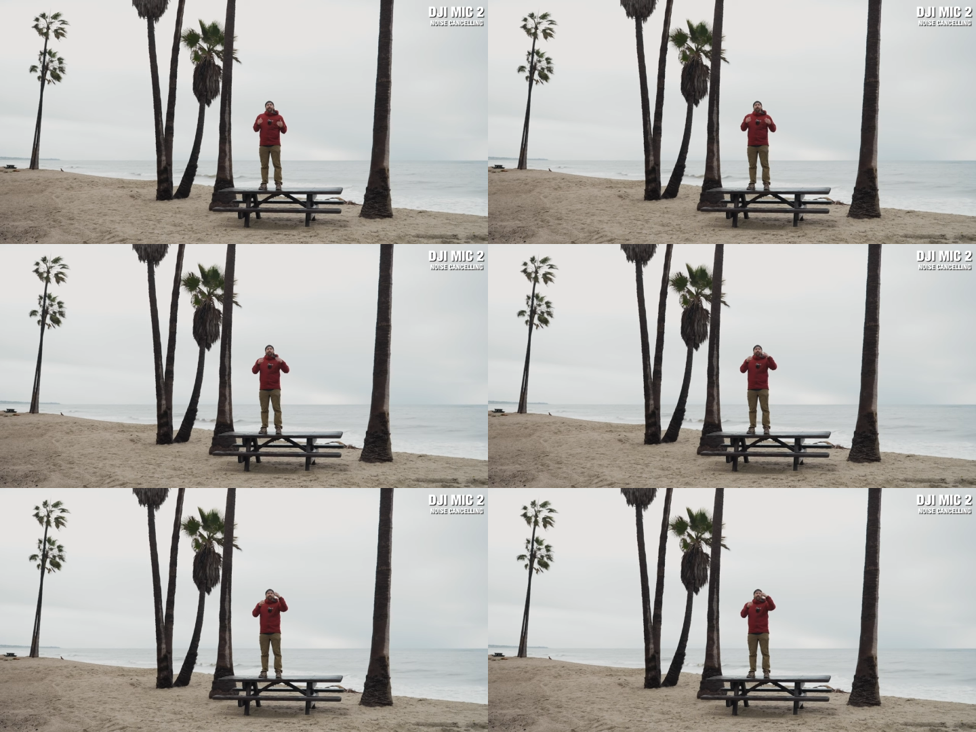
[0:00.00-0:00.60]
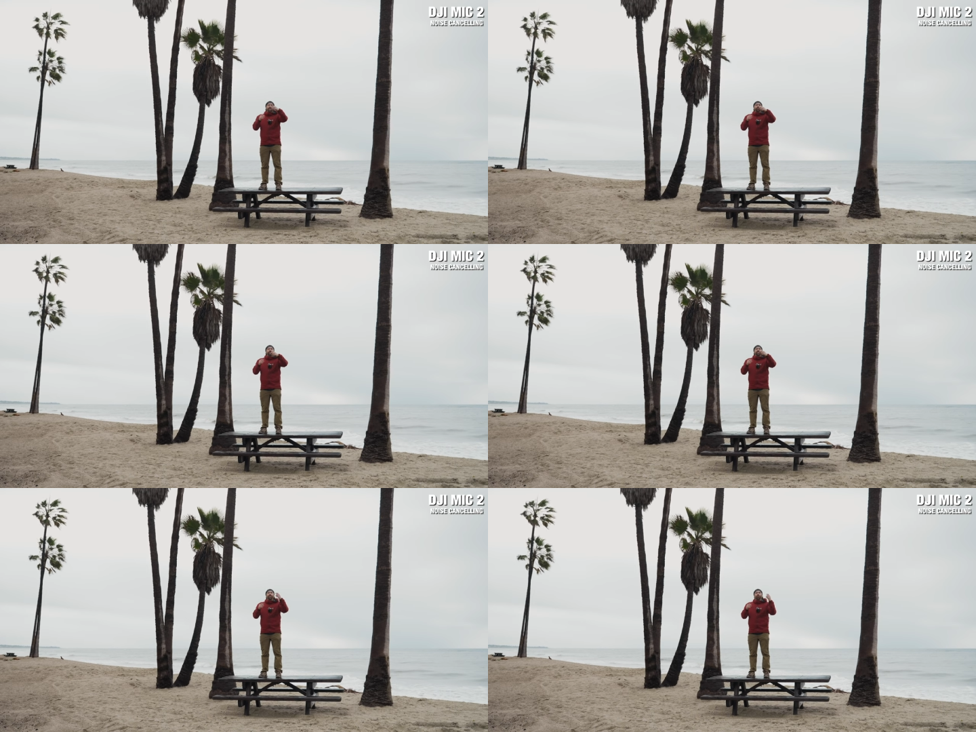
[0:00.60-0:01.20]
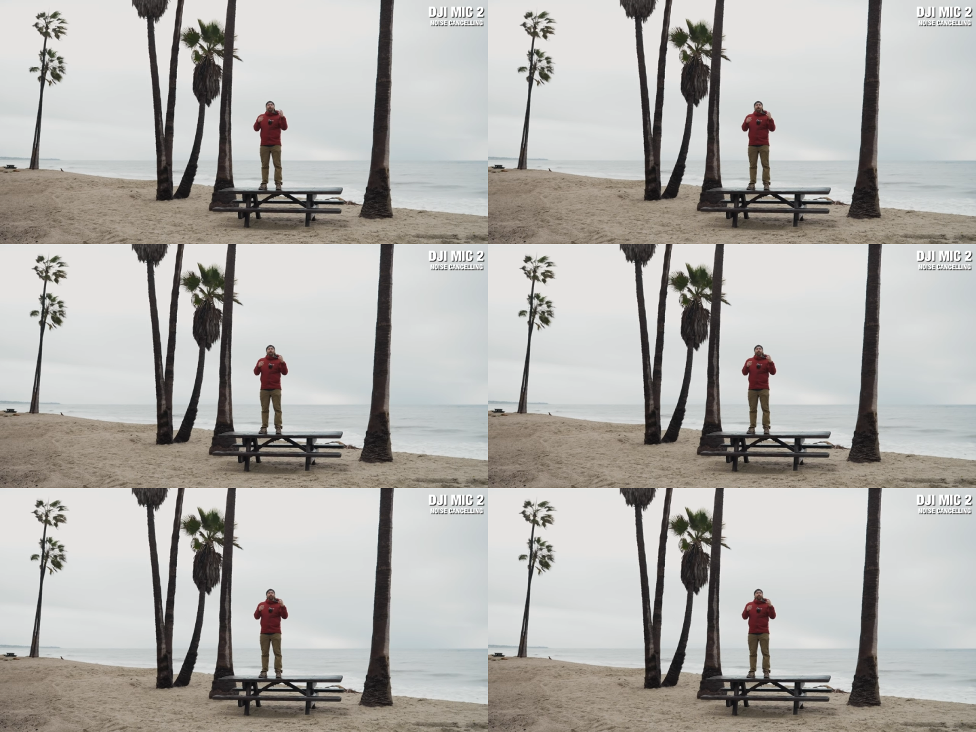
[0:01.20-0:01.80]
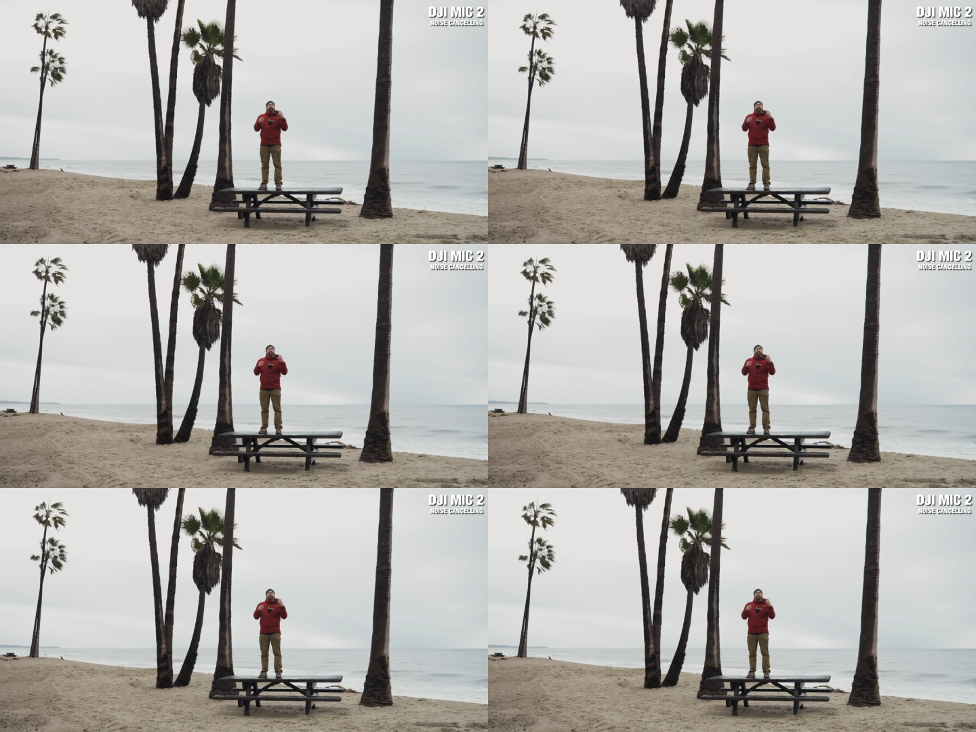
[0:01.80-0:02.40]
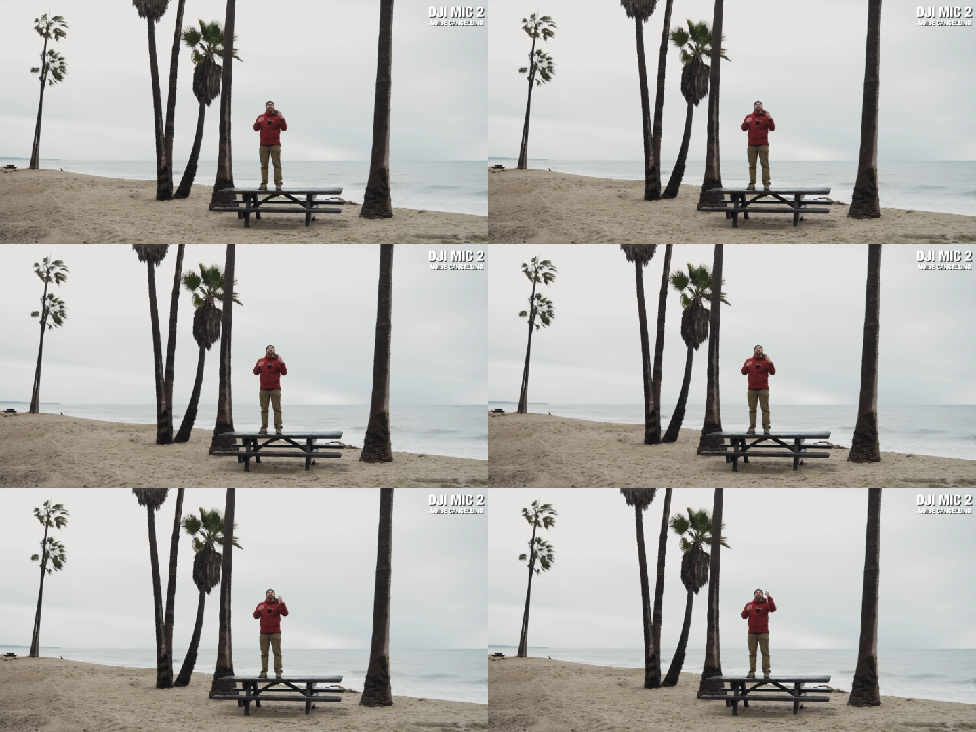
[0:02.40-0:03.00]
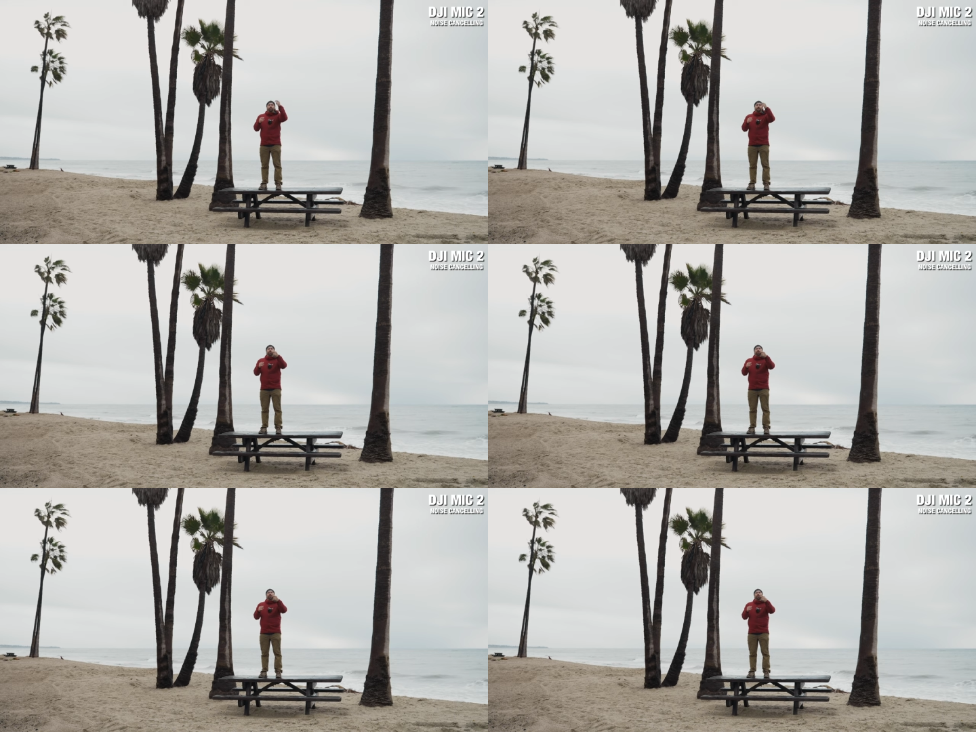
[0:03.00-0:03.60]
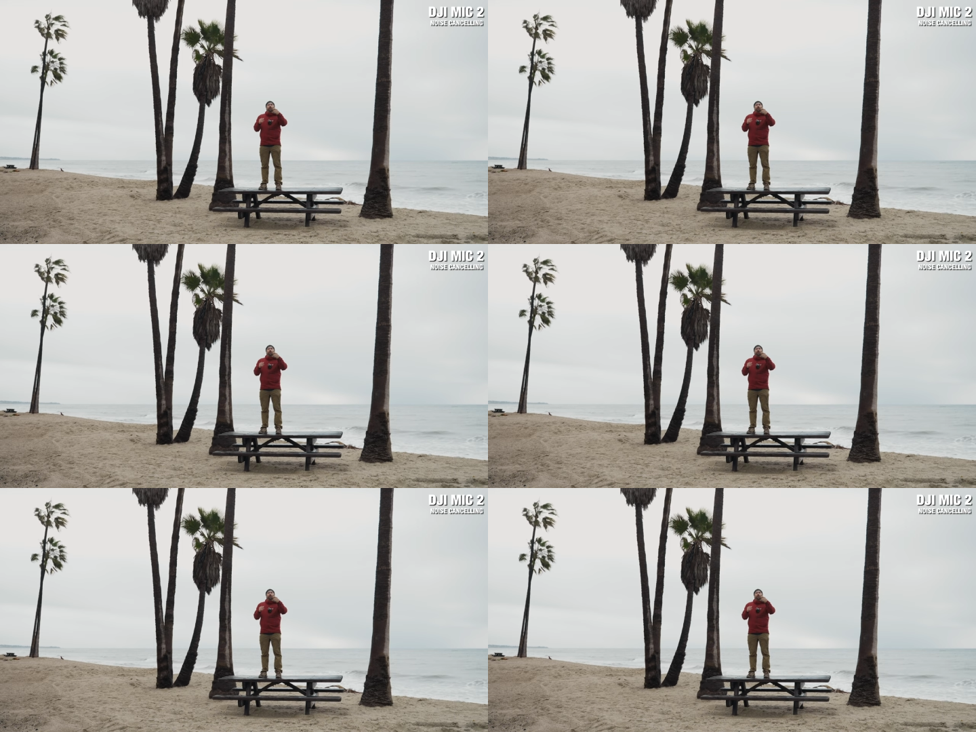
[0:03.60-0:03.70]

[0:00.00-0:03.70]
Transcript: No face is visible, so there are no lips to read.